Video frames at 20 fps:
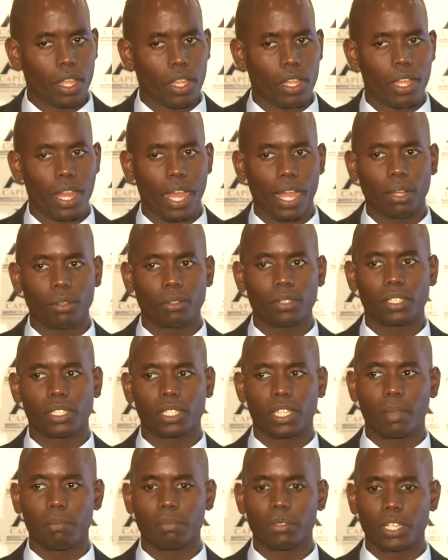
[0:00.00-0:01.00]
Now,
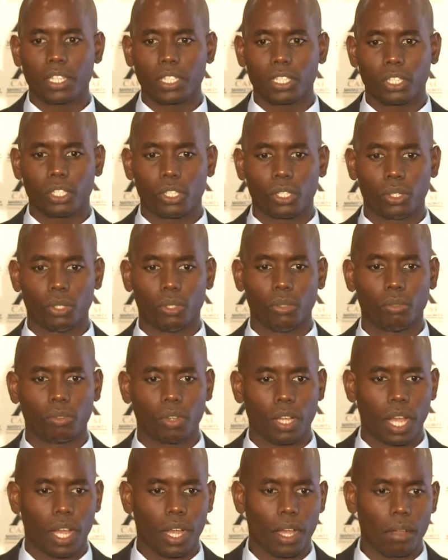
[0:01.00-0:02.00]
subject to,
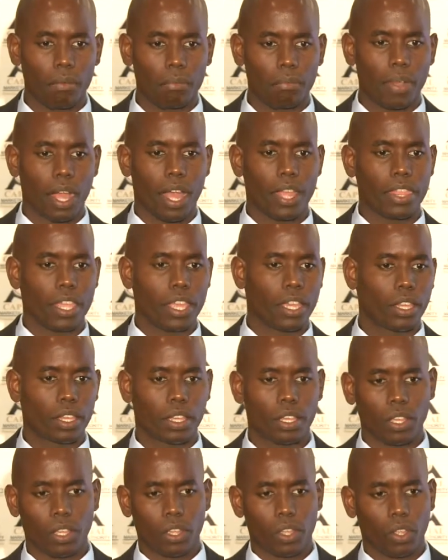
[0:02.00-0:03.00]
I think
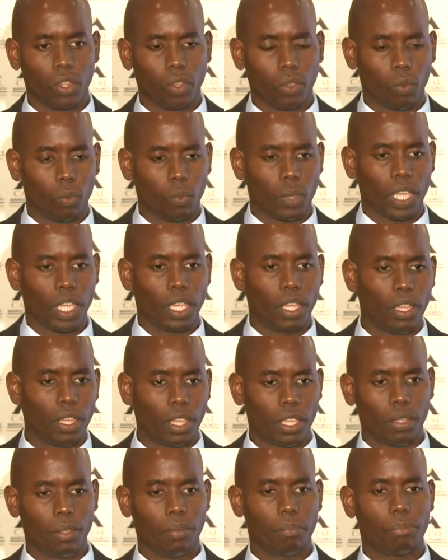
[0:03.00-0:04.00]
we